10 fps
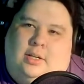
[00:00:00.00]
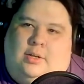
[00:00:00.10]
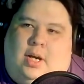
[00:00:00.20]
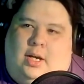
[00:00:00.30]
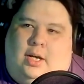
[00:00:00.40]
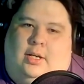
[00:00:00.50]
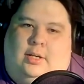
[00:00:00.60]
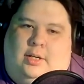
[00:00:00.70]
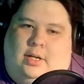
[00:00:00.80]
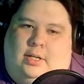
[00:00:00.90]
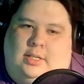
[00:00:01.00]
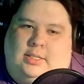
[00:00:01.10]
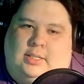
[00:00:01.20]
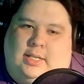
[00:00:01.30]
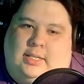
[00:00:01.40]
uh, uh,
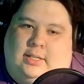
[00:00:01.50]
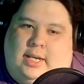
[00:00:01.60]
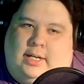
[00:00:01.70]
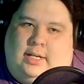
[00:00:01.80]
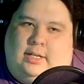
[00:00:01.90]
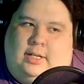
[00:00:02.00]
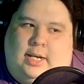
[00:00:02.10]
doesn't let the light in.